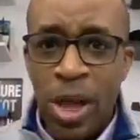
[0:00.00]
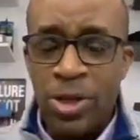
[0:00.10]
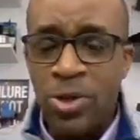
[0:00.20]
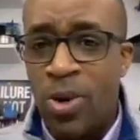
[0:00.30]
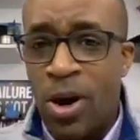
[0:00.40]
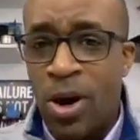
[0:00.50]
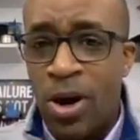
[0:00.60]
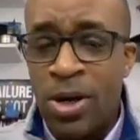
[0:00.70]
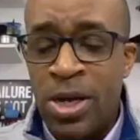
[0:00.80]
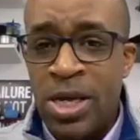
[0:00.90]
while you
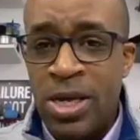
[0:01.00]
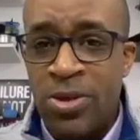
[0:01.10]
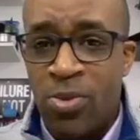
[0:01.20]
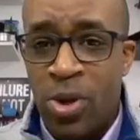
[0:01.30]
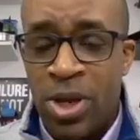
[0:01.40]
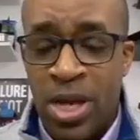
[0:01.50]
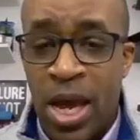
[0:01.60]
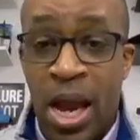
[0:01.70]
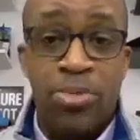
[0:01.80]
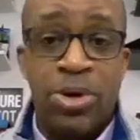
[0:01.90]
are either
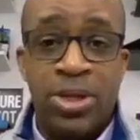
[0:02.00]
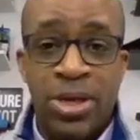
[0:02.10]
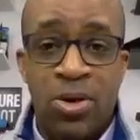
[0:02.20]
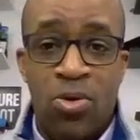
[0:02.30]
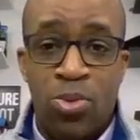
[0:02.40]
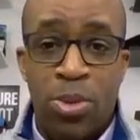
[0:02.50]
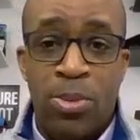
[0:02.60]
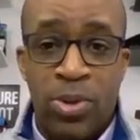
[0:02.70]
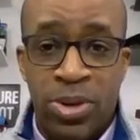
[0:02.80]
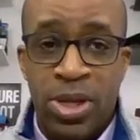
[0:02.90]
working hybridly or
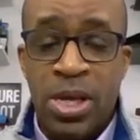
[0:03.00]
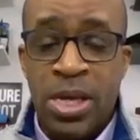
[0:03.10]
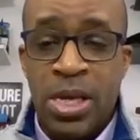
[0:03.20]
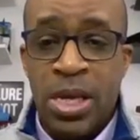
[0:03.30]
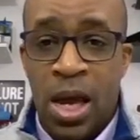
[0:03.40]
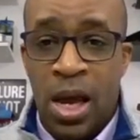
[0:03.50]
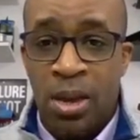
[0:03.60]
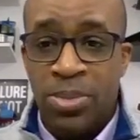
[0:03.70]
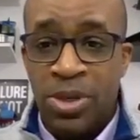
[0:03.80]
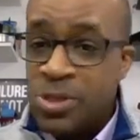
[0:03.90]
remotely,
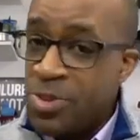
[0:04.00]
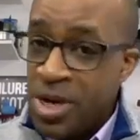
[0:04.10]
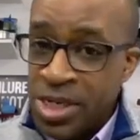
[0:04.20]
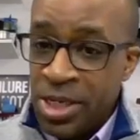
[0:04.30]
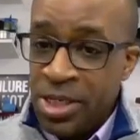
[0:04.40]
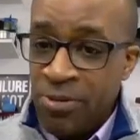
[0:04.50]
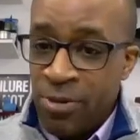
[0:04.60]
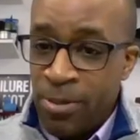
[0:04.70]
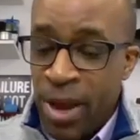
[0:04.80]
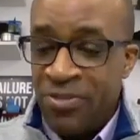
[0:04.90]
please pay
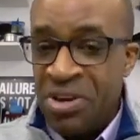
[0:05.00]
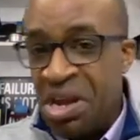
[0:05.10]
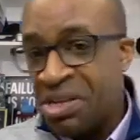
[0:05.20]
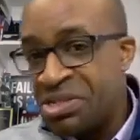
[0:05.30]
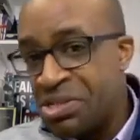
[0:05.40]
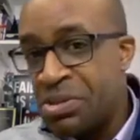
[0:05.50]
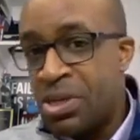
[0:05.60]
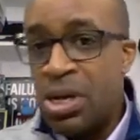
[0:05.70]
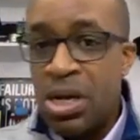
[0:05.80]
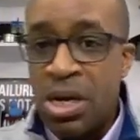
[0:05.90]
attention for about the
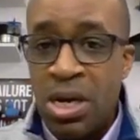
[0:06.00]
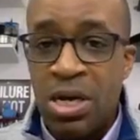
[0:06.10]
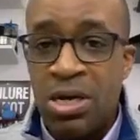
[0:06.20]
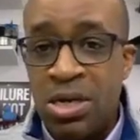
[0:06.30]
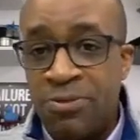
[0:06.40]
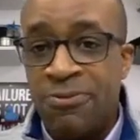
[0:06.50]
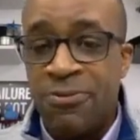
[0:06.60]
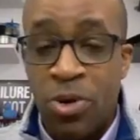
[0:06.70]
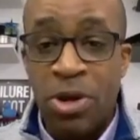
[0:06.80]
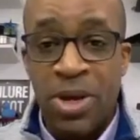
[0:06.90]
next
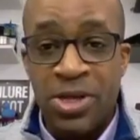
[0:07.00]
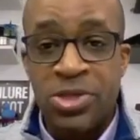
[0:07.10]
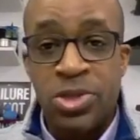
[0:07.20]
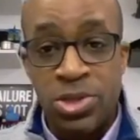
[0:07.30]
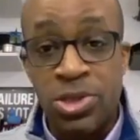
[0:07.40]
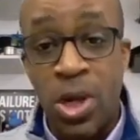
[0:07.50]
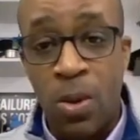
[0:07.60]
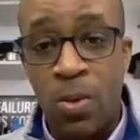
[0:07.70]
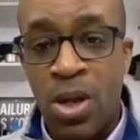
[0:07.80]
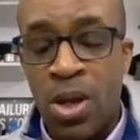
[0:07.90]
40 minutes or
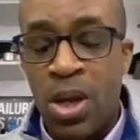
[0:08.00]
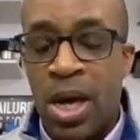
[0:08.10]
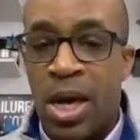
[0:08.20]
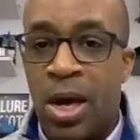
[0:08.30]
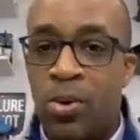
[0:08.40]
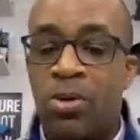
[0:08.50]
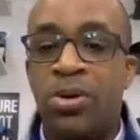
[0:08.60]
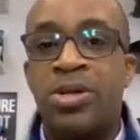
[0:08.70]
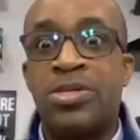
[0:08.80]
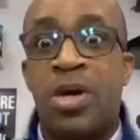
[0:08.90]
so. We're
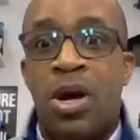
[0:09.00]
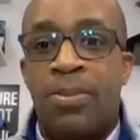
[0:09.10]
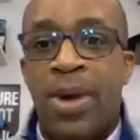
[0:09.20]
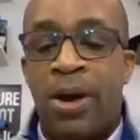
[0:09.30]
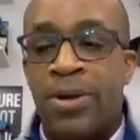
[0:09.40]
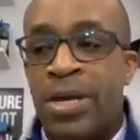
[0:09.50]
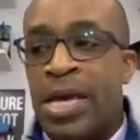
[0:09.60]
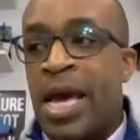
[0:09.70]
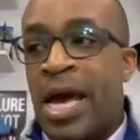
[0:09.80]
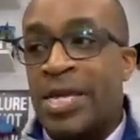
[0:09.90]
going to talk about
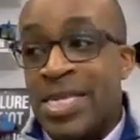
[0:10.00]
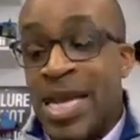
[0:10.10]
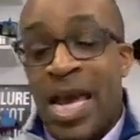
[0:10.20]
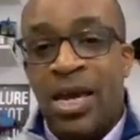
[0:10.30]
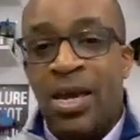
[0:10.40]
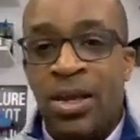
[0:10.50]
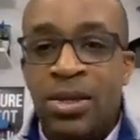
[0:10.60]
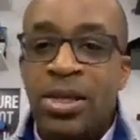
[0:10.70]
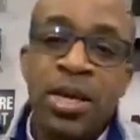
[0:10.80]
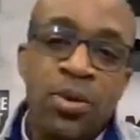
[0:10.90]
today
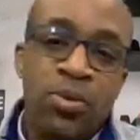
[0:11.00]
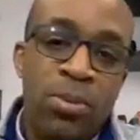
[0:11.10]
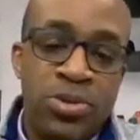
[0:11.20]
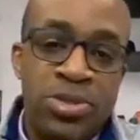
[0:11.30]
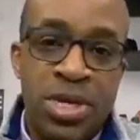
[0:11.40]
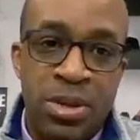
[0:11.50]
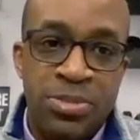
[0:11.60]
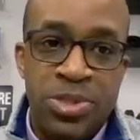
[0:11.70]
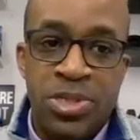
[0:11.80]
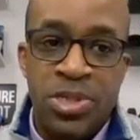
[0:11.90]
leading remote
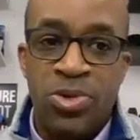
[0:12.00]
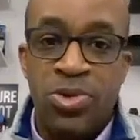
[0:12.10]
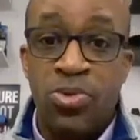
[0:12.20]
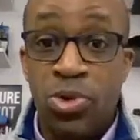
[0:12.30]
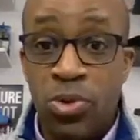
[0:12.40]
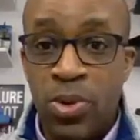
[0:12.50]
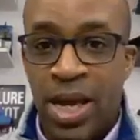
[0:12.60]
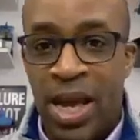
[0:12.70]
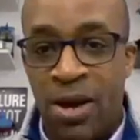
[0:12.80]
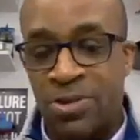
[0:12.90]
teams
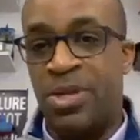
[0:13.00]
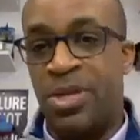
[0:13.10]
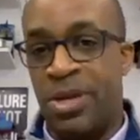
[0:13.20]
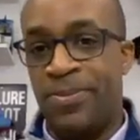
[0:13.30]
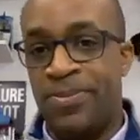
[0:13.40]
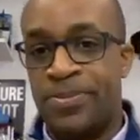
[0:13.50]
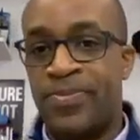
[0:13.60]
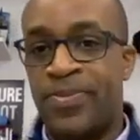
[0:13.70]
through accountability.